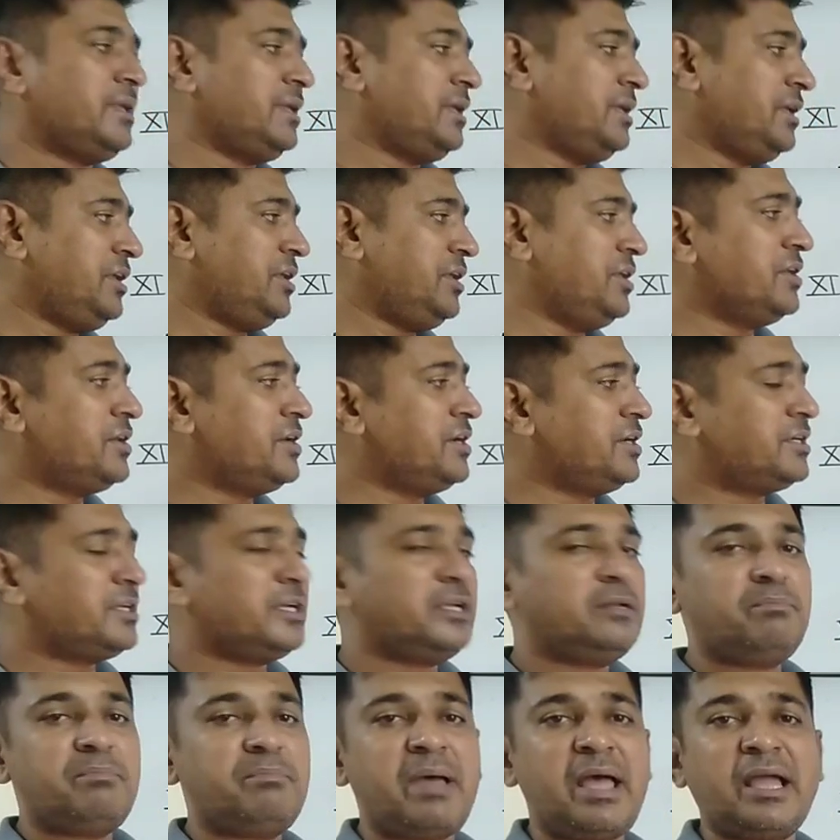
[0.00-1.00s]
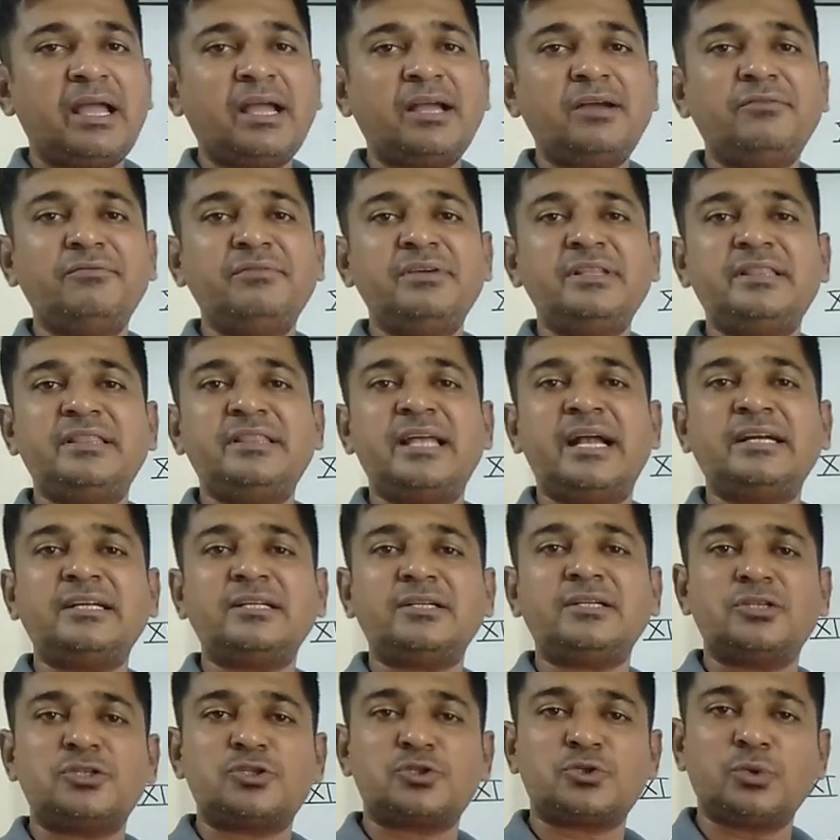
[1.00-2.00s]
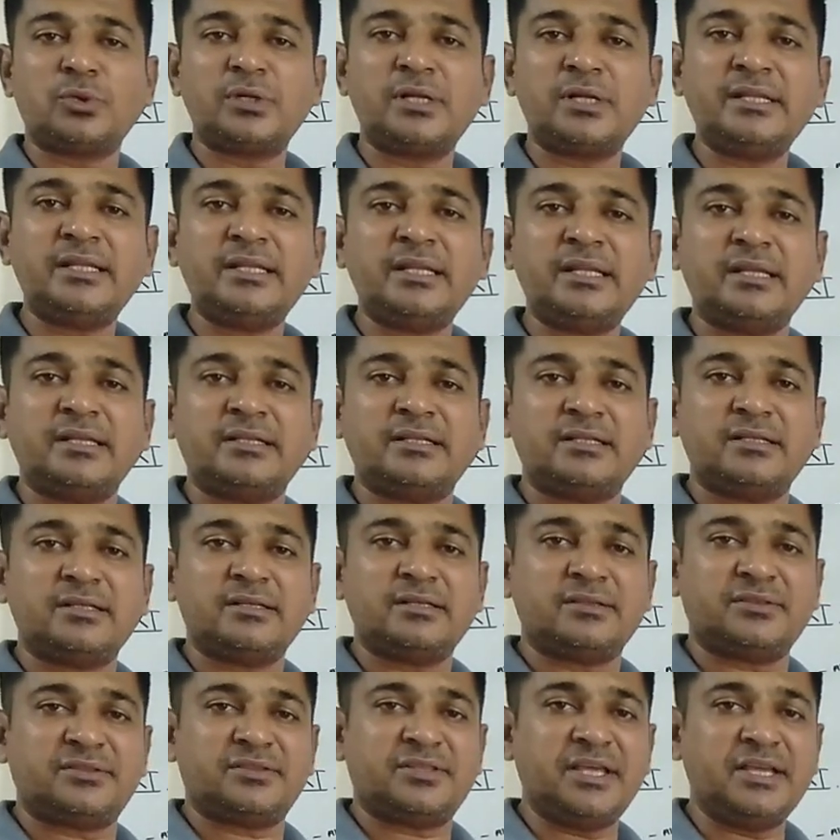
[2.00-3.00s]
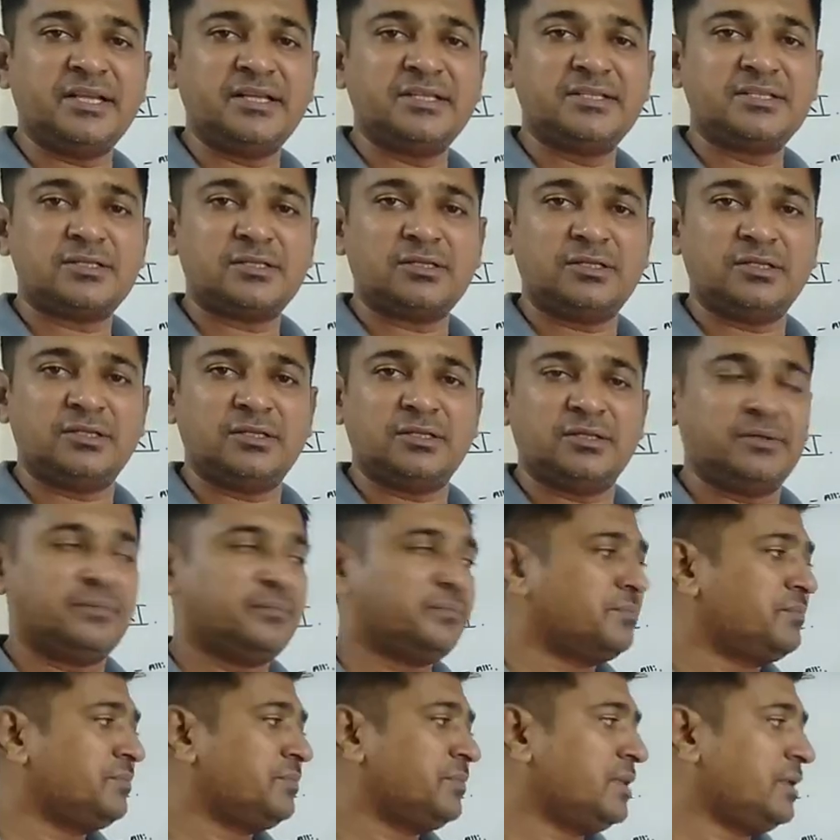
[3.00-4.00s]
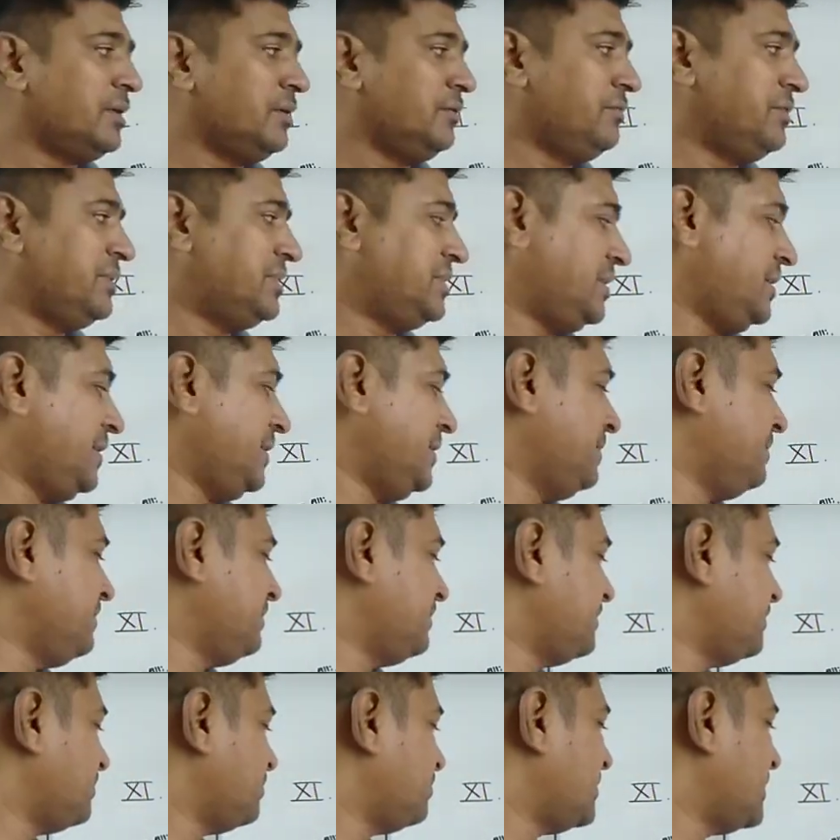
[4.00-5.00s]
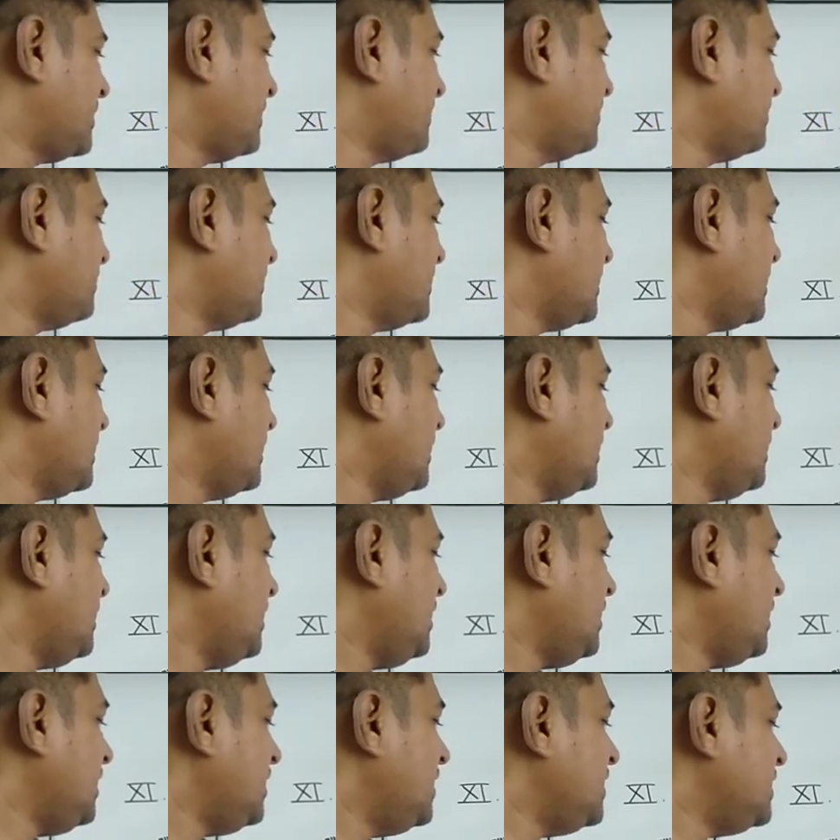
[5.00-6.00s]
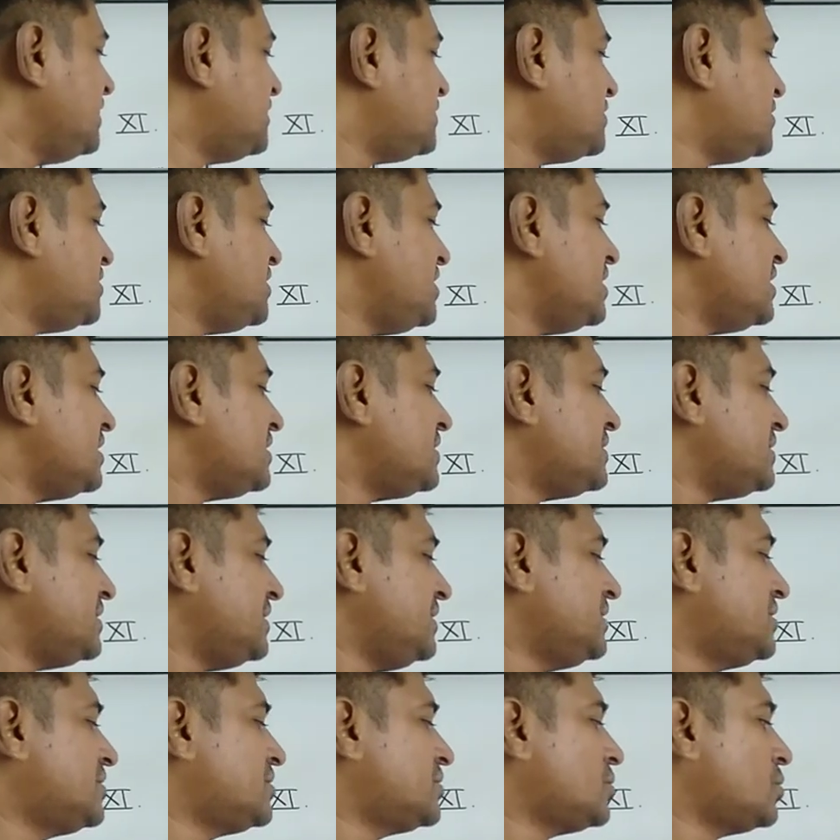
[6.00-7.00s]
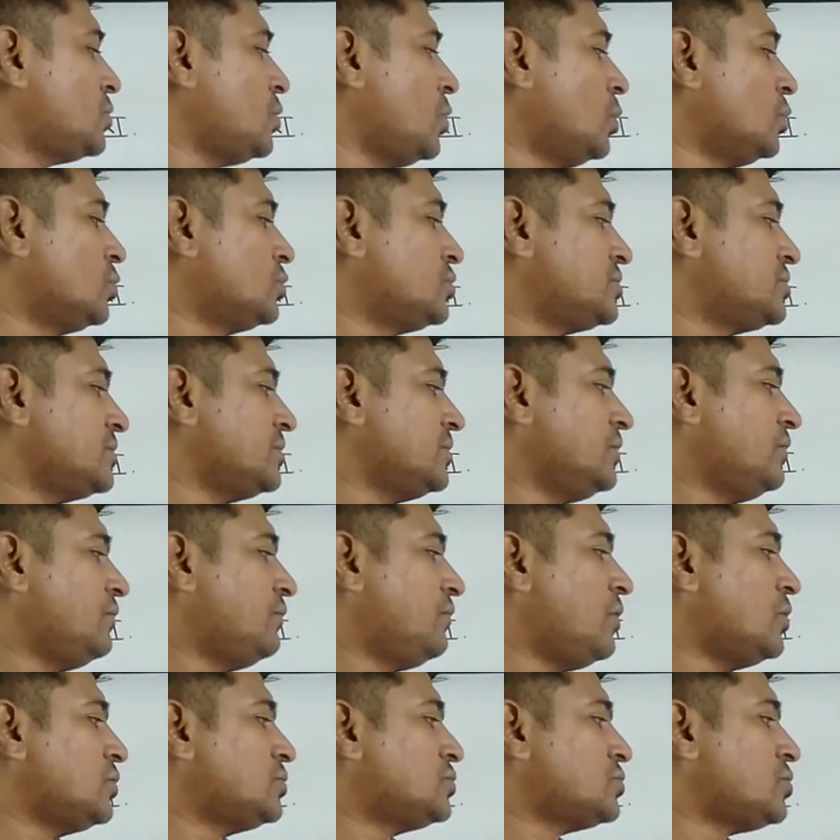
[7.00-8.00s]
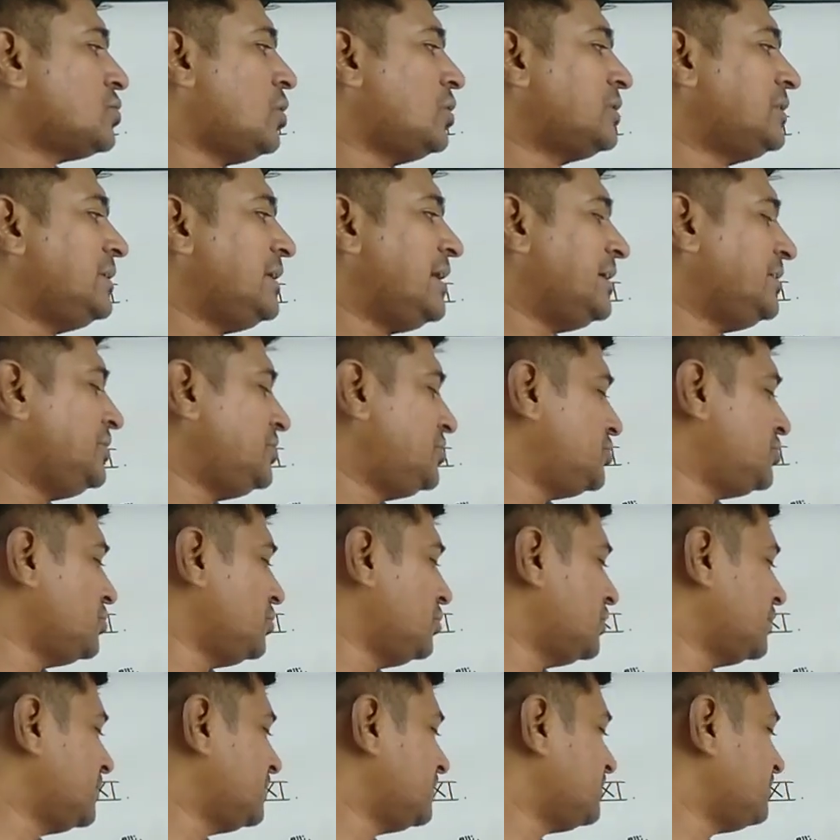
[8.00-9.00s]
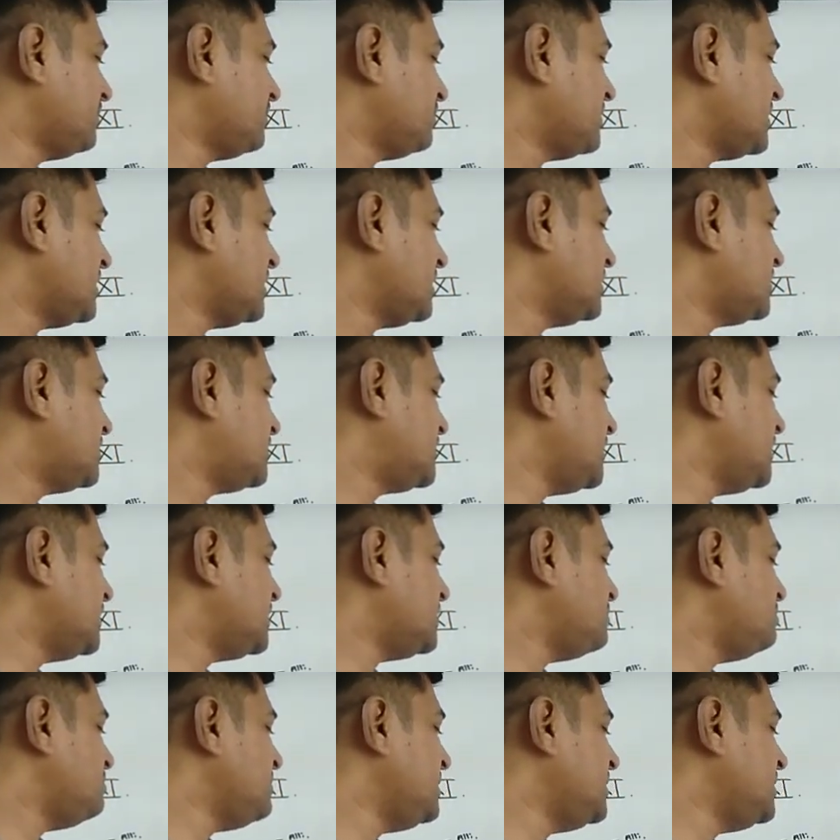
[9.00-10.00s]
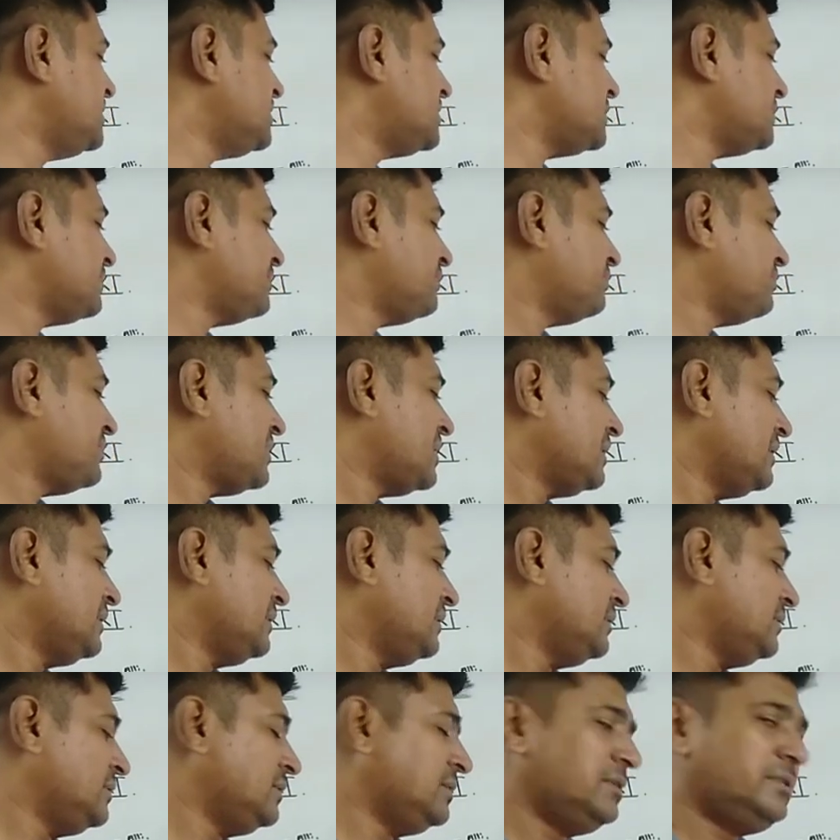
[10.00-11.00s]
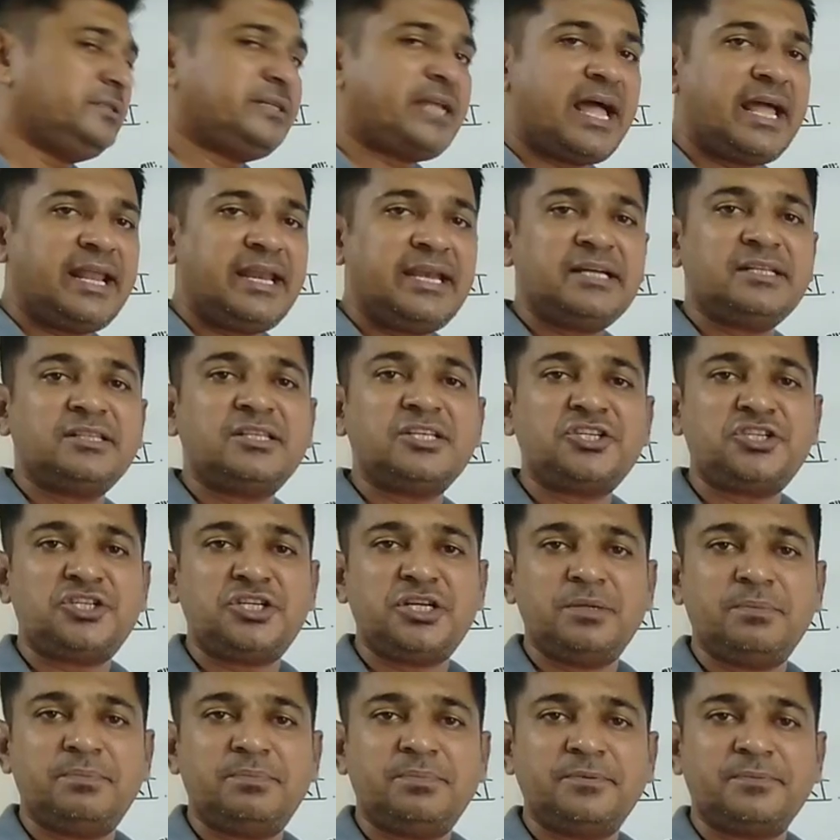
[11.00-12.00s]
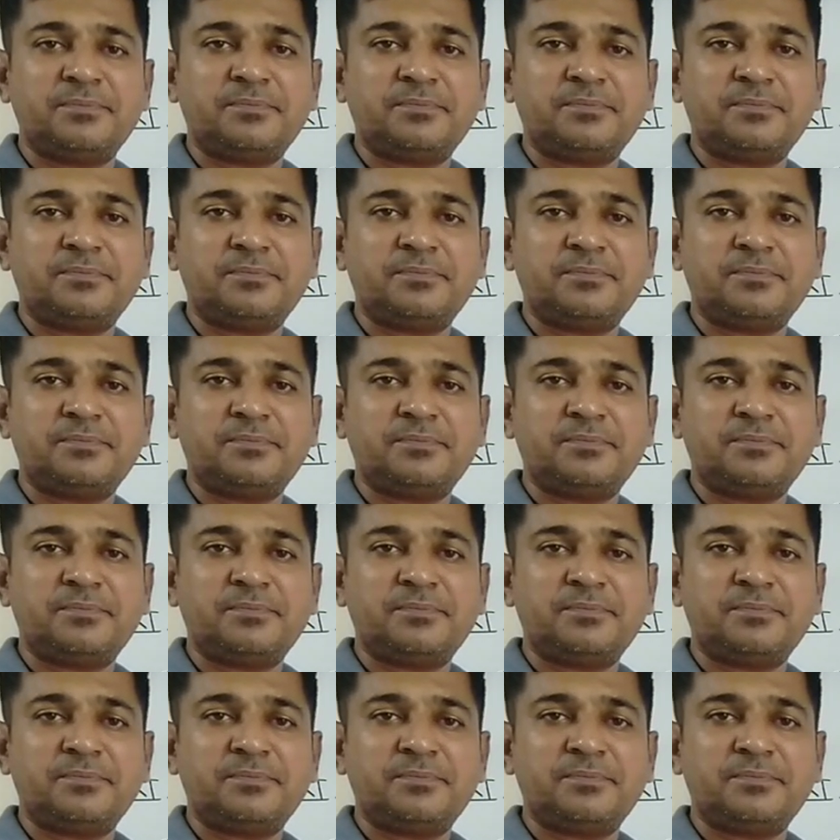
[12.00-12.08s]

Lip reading: he returned back with that stolen things with him. He steers his course for Scotland shore. Steers means direct the ship.